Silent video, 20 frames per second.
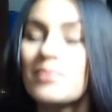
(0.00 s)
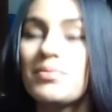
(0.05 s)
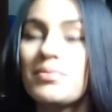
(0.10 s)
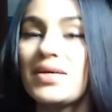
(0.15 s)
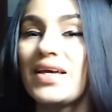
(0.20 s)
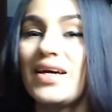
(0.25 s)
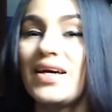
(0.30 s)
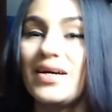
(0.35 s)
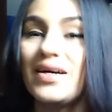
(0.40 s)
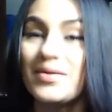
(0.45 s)
But
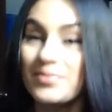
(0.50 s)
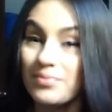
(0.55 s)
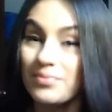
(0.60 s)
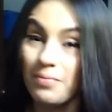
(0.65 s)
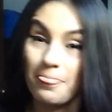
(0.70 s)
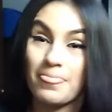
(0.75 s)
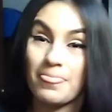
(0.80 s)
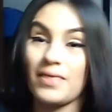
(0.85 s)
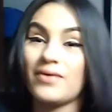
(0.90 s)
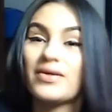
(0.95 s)
yeah.
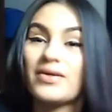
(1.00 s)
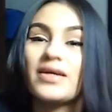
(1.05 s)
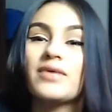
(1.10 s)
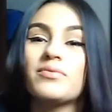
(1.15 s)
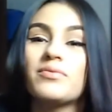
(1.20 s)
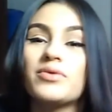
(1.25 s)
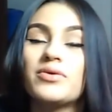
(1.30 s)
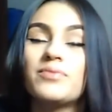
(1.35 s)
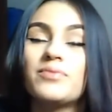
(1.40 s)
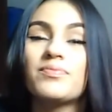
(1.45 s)
Okay,
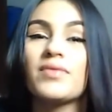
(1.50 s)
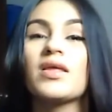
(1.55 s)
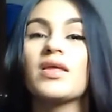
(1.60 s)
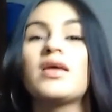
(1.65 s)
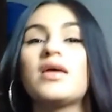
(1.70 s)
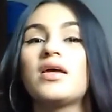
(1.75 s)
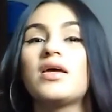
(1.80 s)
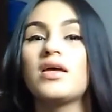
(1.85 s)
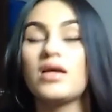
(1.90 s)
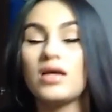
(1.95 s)
well,
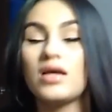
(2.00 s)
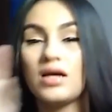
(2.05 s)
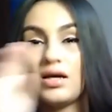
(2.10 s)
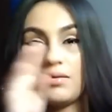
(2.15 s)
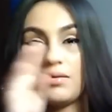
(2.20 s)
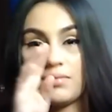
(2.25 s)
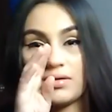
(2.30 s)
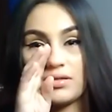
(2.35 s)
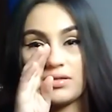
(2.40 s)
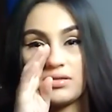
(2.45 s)

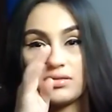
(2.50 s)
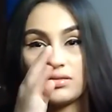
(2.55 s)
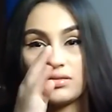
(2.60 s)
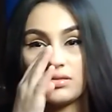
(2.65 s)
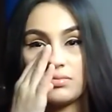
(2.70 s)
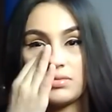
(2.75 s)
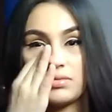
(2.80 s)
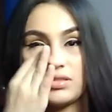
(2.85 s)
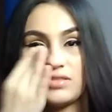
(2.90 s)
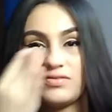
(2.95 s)
I'm gonna close
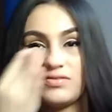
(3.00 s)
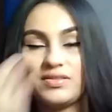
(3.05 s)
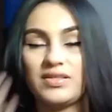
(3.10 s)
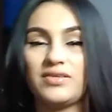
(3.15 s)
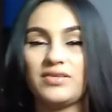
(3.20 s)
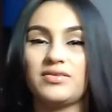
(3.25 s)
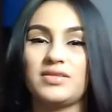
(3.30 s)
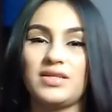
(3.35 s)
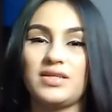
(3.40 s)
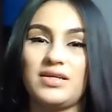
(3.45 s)
up this
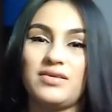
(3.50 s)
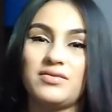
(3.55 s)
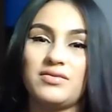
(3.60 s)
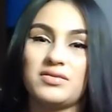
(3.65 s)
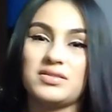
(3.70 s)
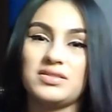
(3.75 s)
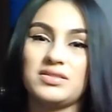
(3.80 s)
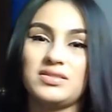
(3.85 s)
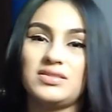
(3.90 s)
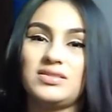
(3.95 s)
video now
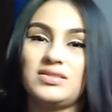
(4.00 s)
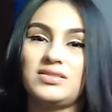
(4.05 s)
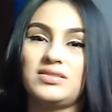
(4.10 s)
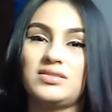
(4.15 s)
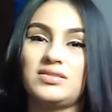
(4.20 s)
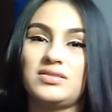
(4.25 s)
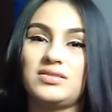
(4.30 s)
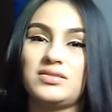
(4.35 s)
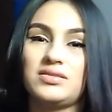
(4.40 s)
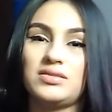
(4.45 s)

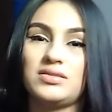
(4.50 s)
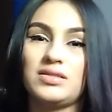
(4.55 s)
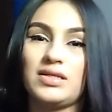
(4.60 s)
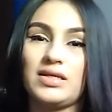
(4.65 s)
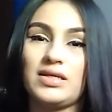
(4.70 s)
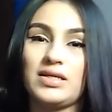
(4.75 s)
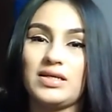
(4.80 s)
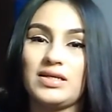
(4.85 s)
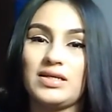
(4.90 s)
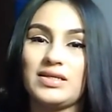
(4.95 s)
because,
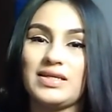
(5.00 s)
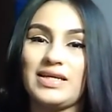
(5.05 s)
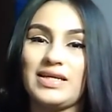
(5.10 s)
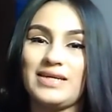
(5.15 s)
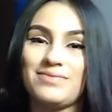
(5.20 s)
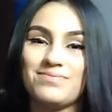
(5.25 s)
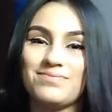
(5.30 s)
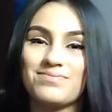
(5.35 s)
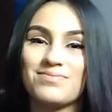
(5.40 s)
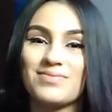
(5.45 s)

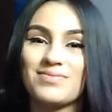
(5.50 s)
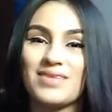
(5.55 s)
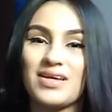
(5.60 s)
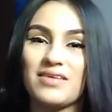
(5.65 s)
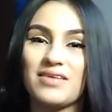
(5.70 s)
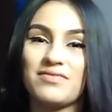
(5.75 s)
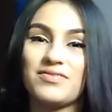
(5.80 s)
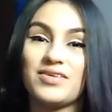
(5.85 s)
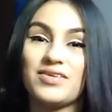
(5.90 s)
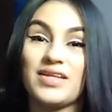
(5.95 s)
yeah,
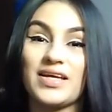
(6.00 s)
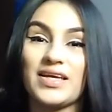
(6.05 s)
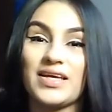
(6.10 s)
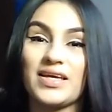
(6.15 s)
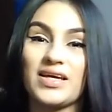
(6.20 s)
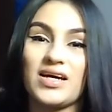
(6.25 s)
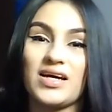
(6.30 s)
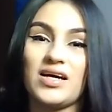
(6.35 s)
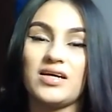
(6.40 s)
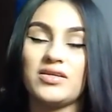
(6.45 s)
I feel like
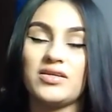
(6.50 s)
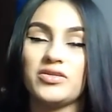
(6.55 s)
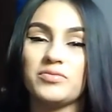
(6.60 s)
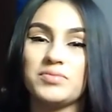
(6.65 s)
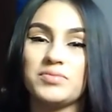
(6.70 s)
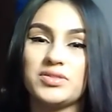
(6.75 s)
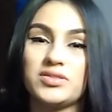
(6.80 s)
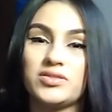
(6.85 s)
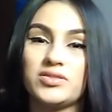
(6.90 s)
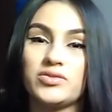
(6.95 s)
it got a little
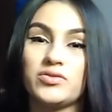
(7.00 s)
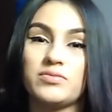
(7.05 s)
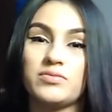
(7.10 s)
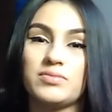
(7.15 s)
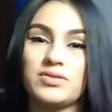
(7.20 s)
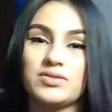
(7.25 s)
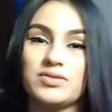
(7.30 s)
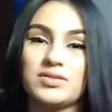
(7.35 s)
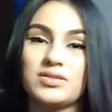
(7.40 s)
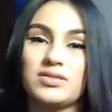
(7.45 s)
bit too
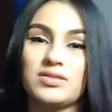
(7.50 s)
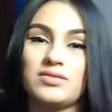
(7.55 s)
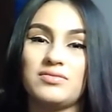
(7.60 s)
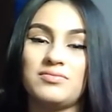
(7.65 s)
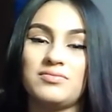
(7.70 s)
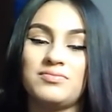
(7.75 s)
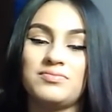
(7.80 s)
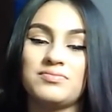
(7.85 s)
emotional.